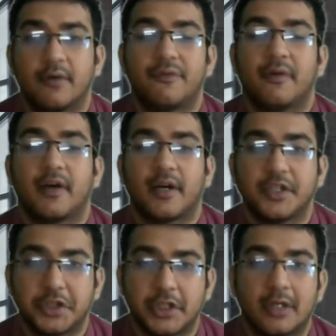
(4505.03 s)

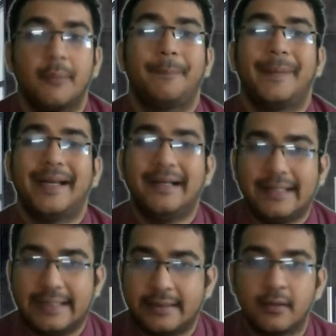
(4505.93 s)
furnishing,
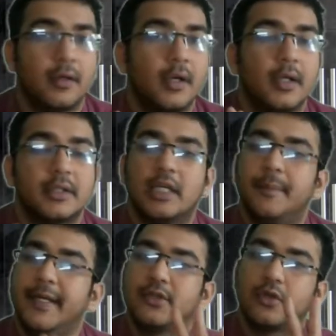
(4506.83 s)
painting, the
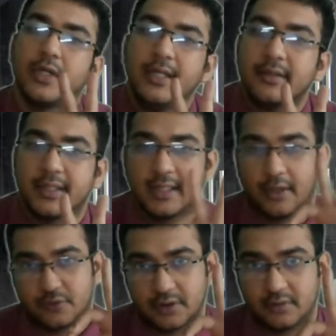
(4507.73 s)
limit is only
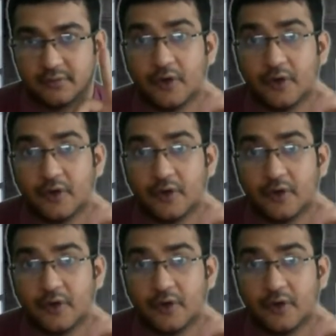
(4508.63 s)
30,000.